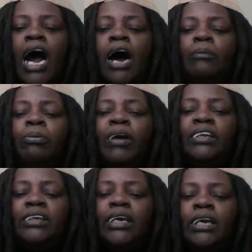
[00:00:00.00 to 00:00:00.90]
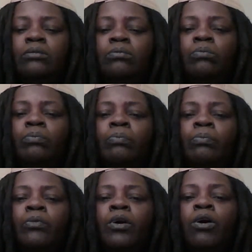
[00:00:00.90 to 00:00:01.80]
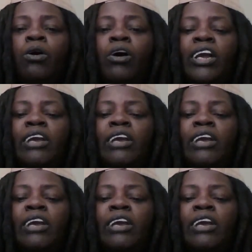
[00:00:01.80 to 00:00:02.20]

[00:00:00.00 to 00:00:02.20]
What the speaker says: our president, or